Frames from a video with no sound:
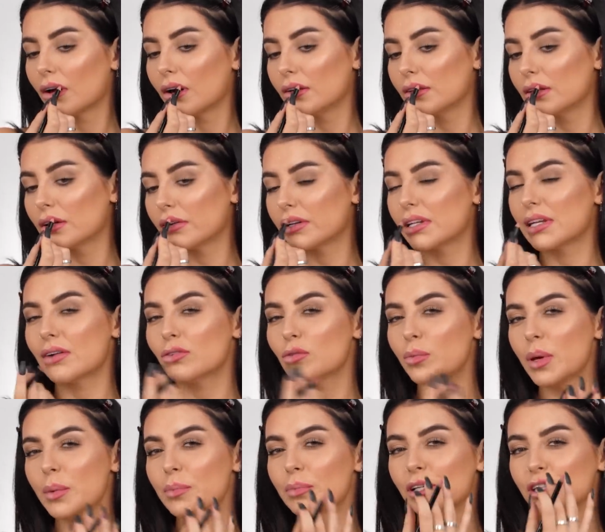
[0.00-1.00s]
And there would never
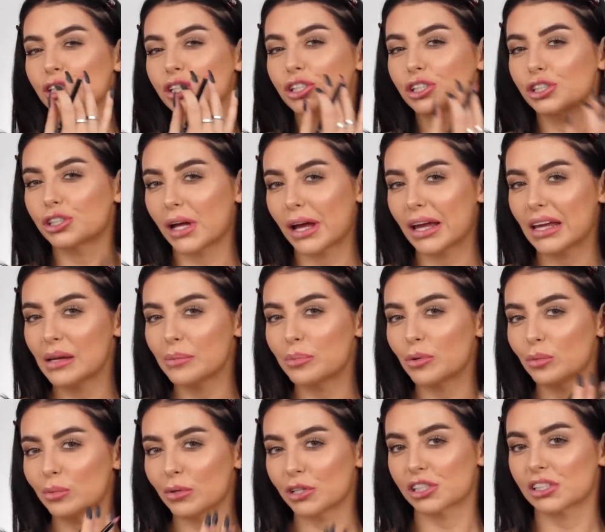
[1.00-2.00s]
be much shape
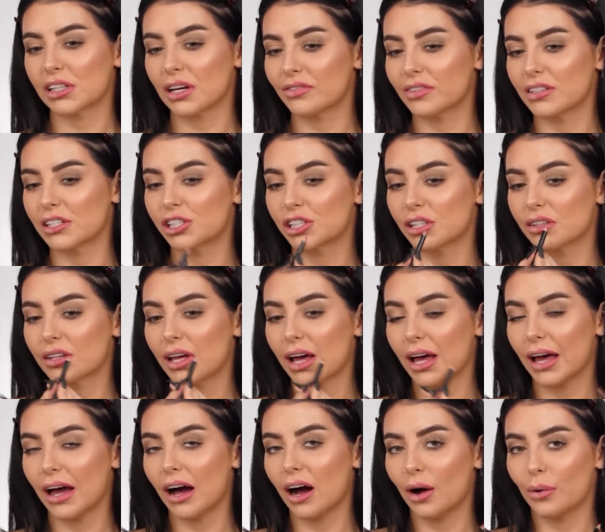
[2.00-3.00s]
or much definition
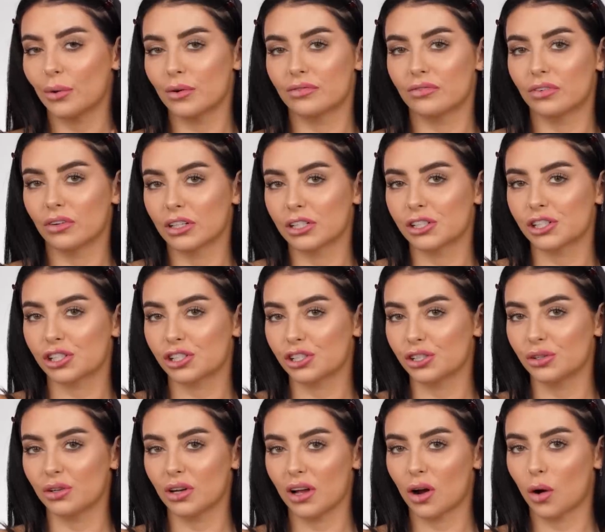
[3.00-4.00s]
there. I would fully just
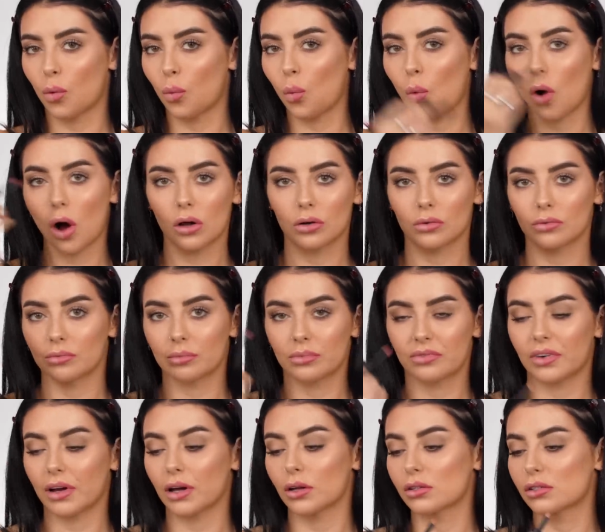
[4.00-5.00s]
do like one
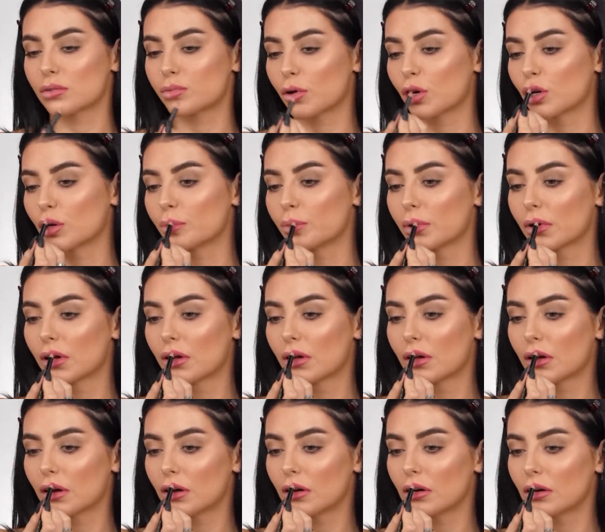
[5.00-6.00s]
fell swoop
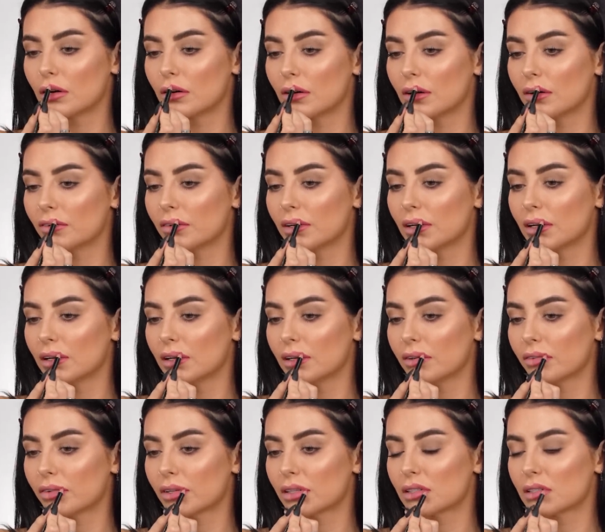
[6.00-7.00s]
around my
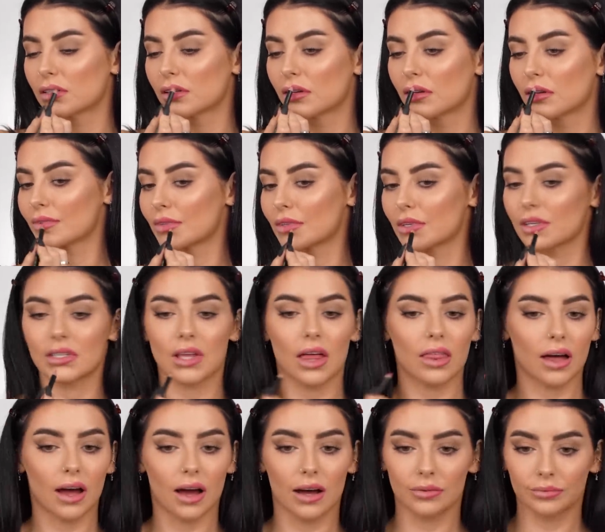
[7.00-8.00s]
lips, just
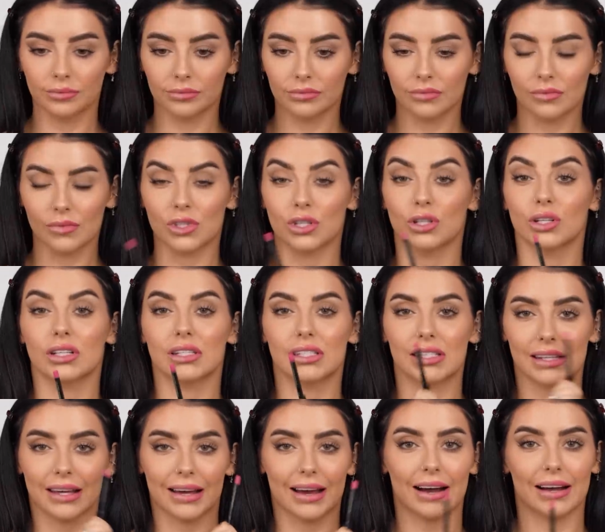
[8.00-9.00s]
like that. So you can
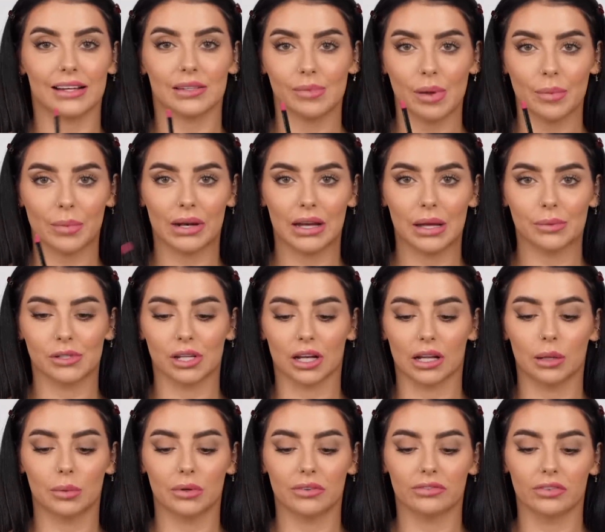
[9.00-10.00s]
see it has made my lips look
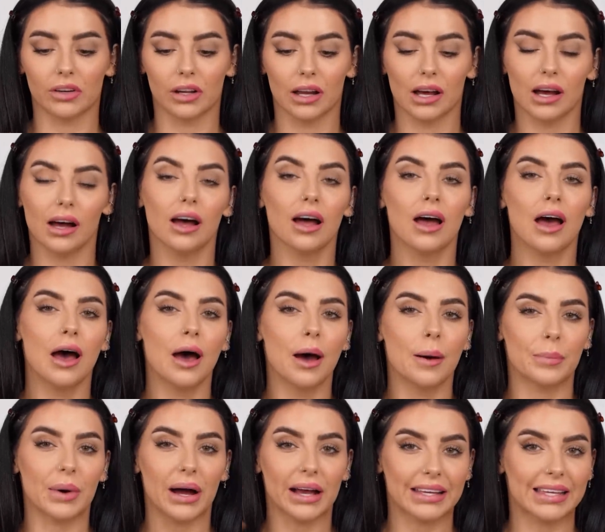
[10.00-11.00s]
a little bit fuller,
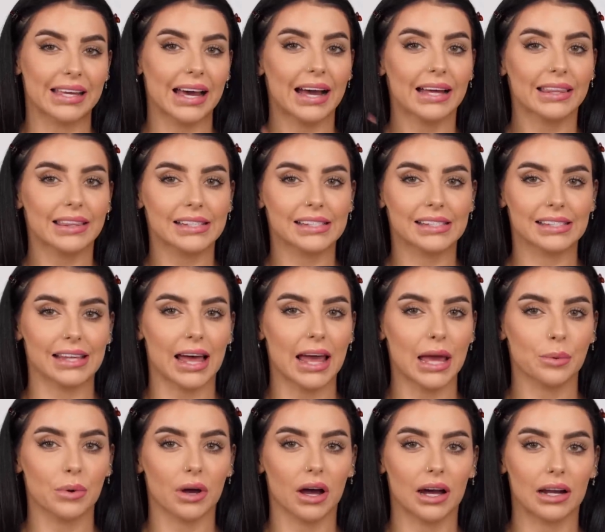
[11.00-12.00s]
but I get the
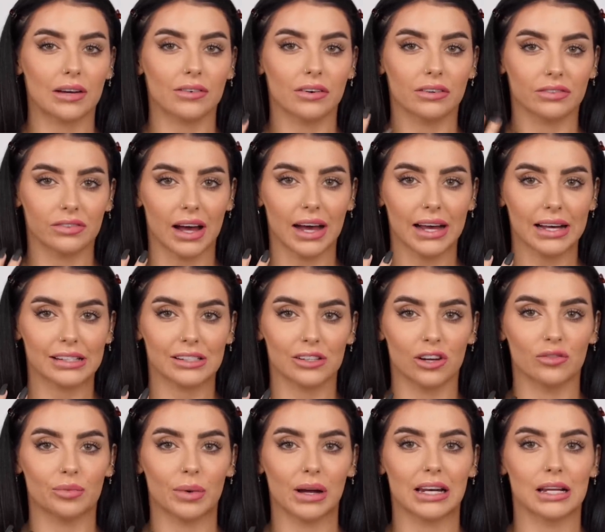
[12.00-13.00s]
same kind of effect
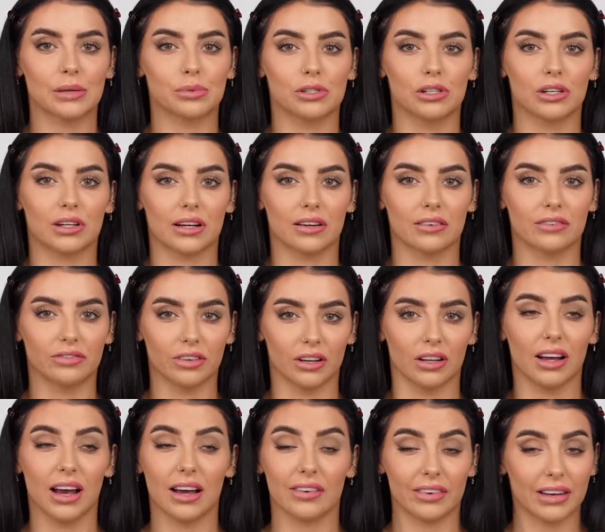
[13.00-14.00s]
of my lips looking
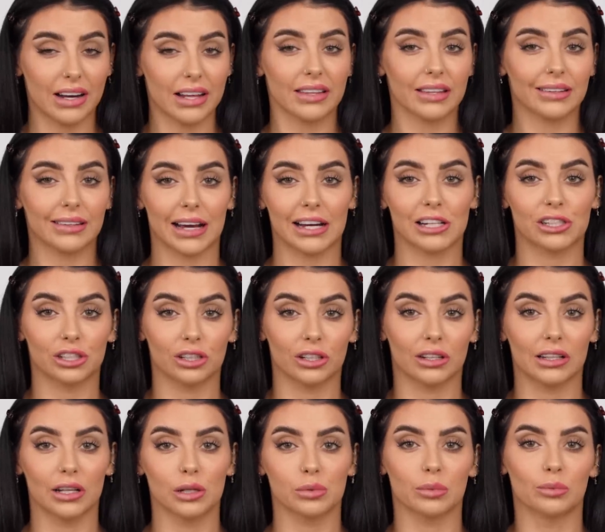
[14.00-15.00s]
fuller. If anything, they actually
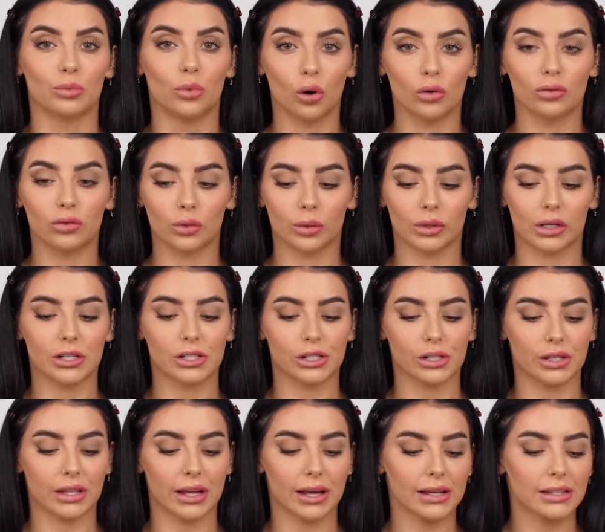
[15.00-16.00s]
look a little bit more full when I
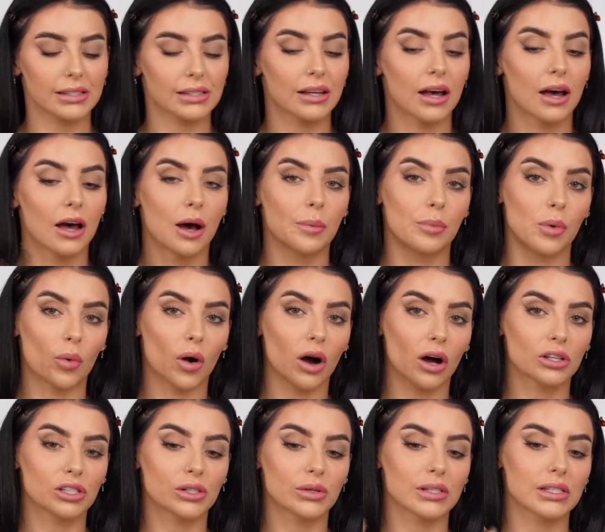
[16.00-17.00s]
do this. But what I'll do